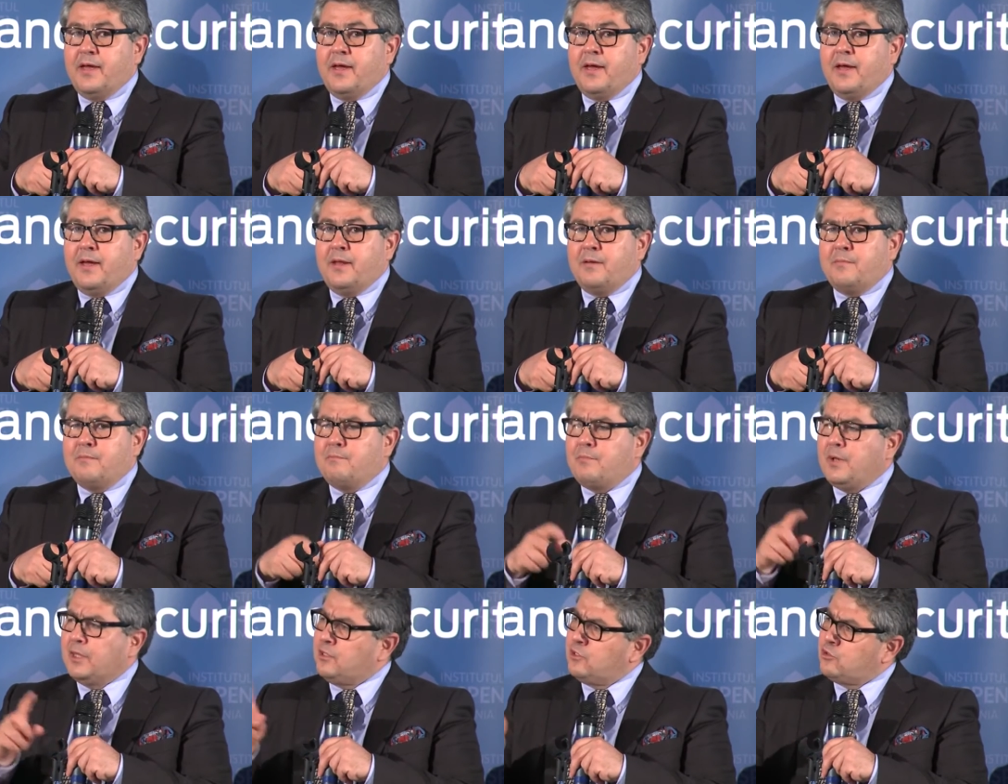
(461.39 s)

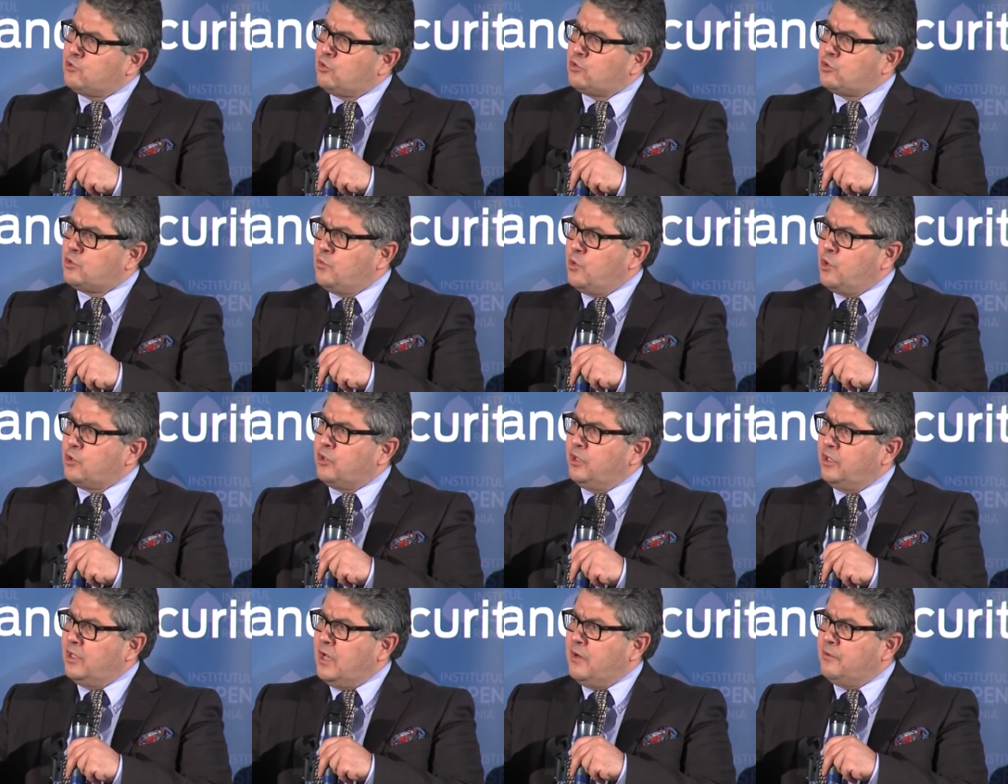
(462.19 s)
But this is also
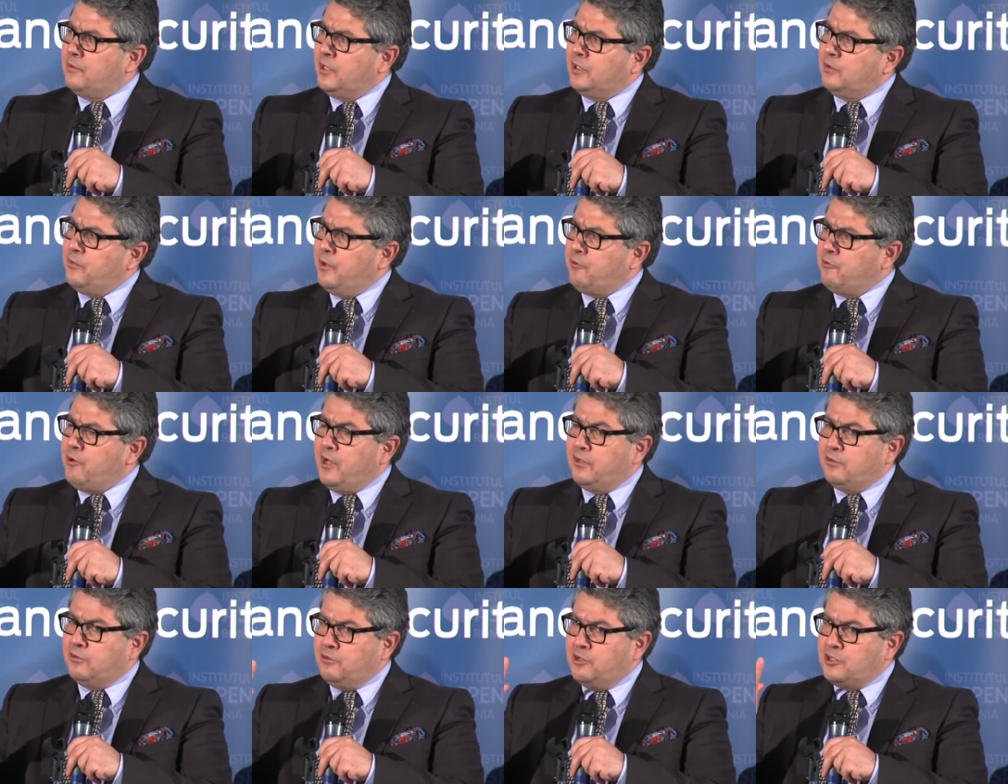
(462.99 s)
working now the other way
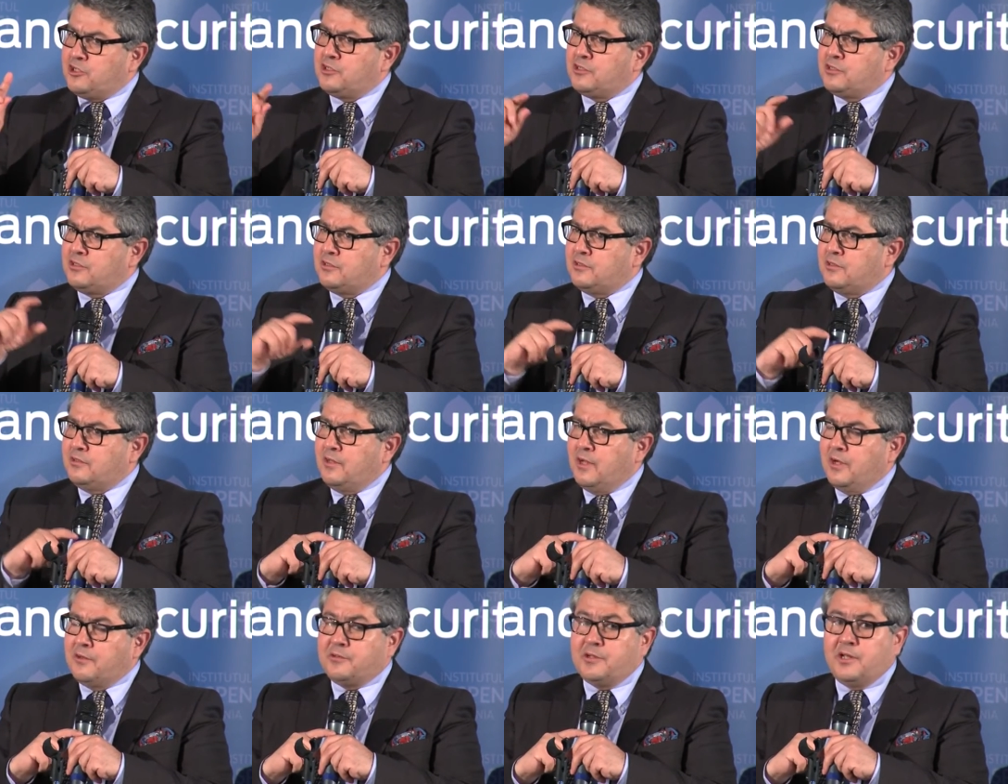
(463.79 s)
around. The Russians
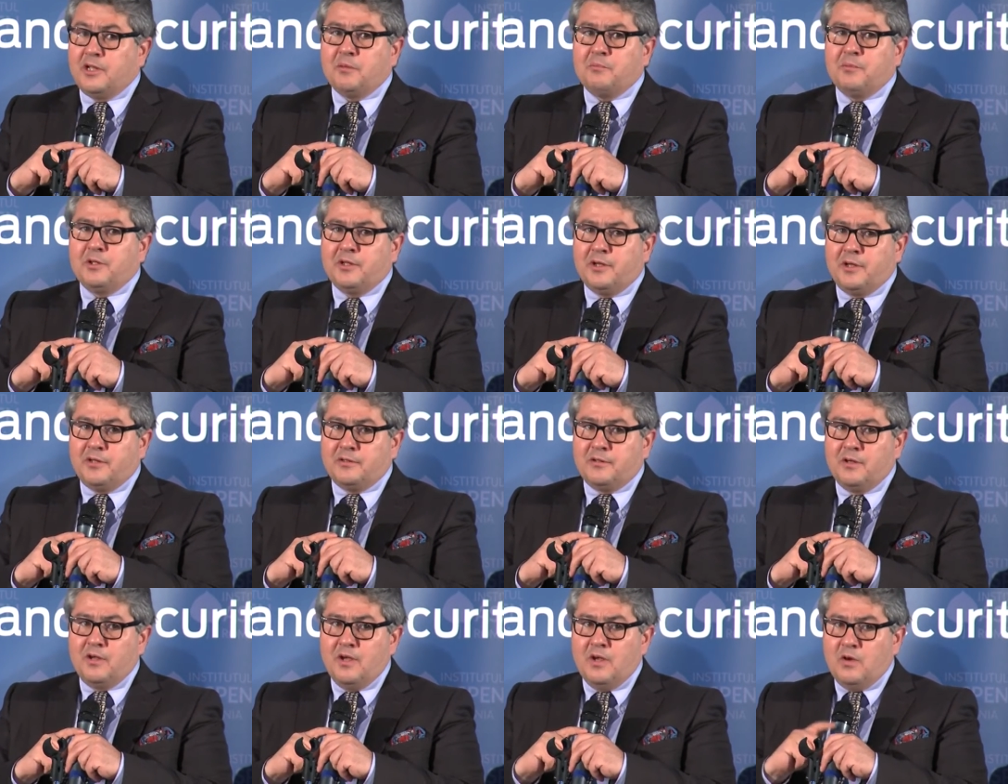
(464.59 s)
are telling me
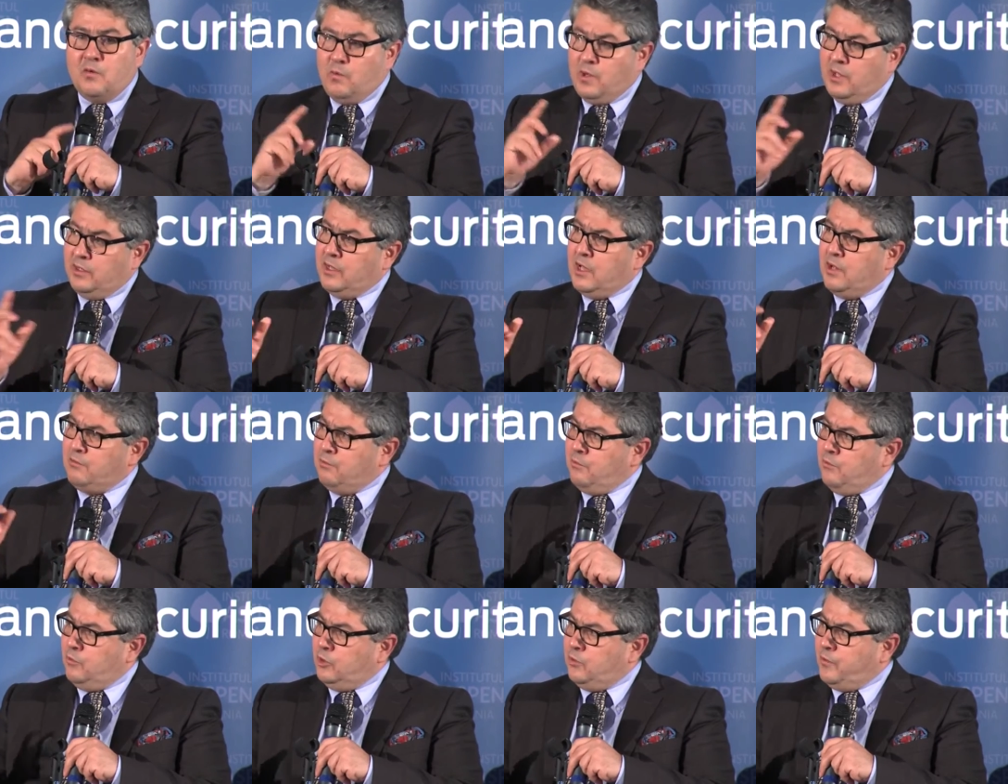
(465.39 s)
that, well,
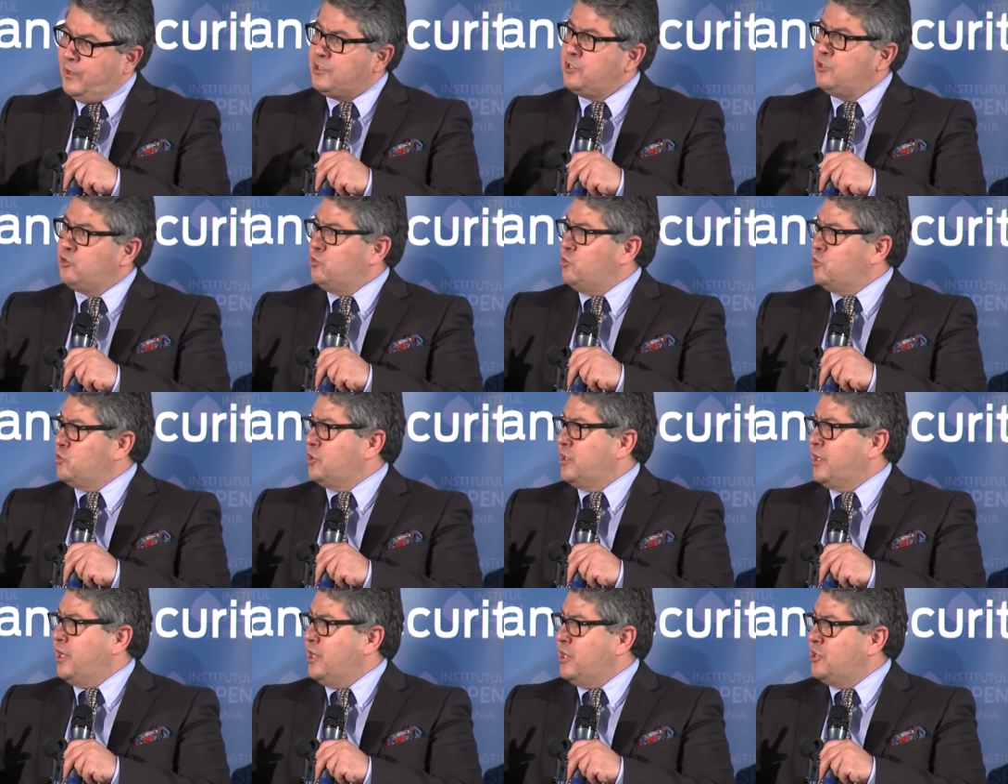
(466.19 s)
now the West is
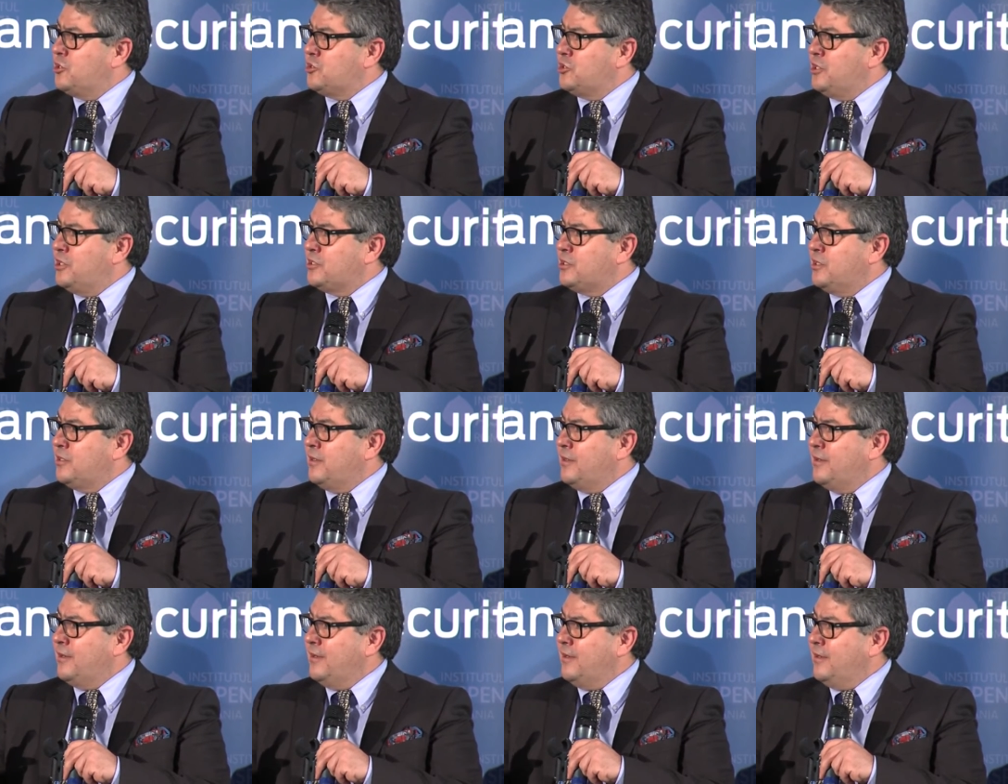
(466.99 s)
using energy as
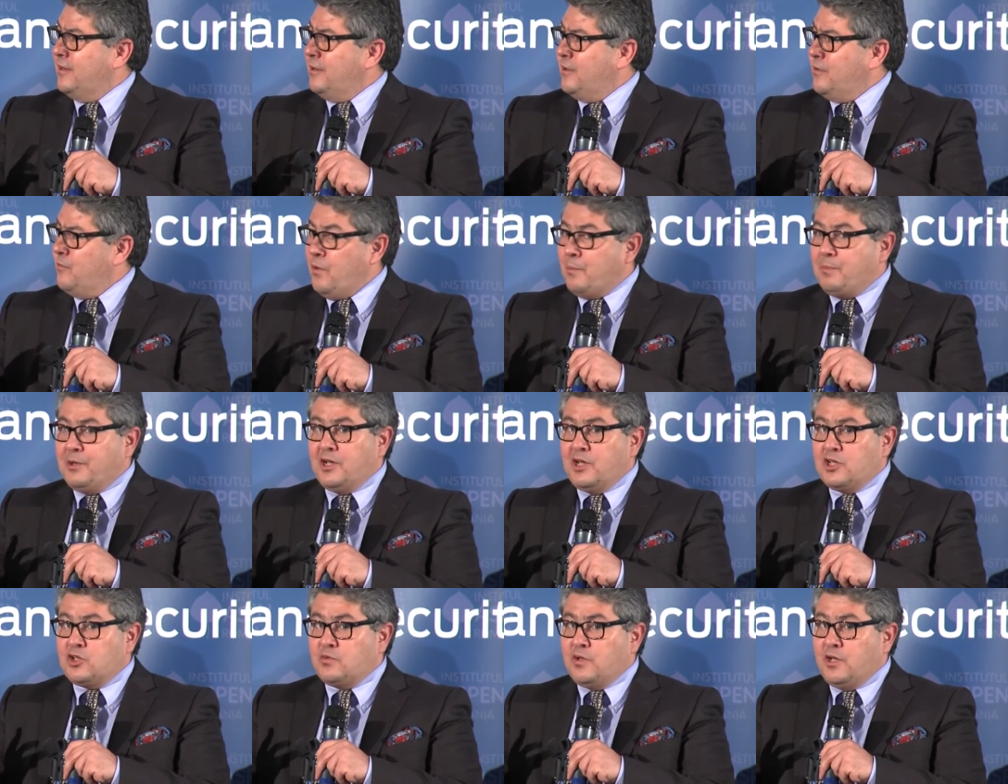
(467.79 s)
a weapon
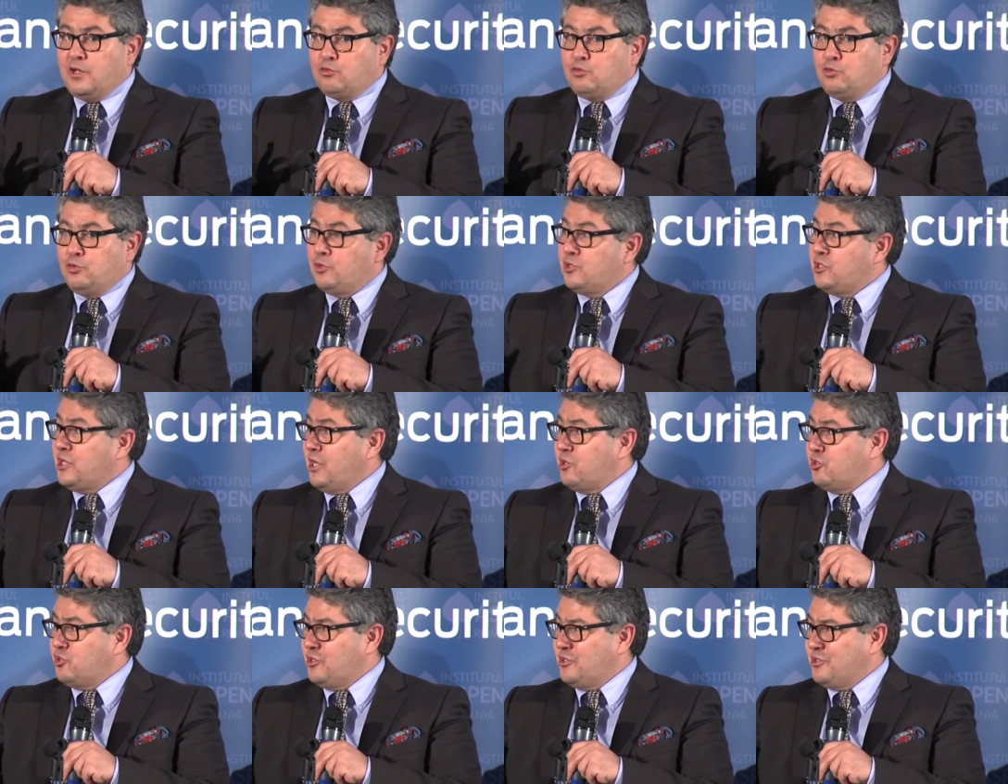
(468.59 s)
as well through the
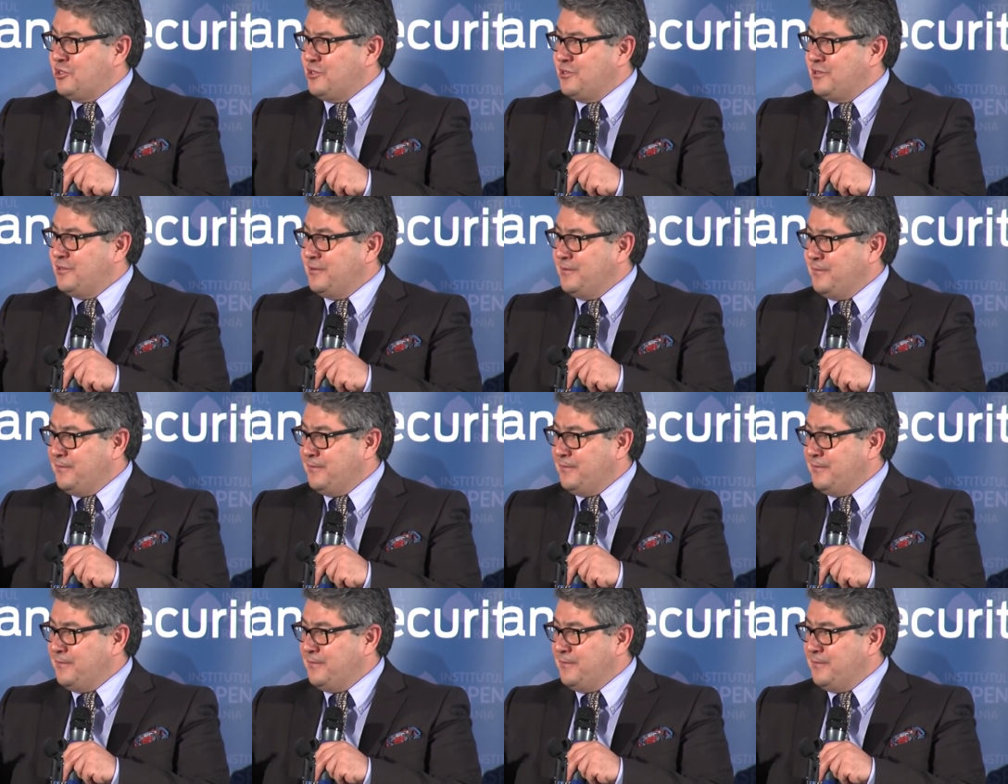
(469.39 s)
sanctions.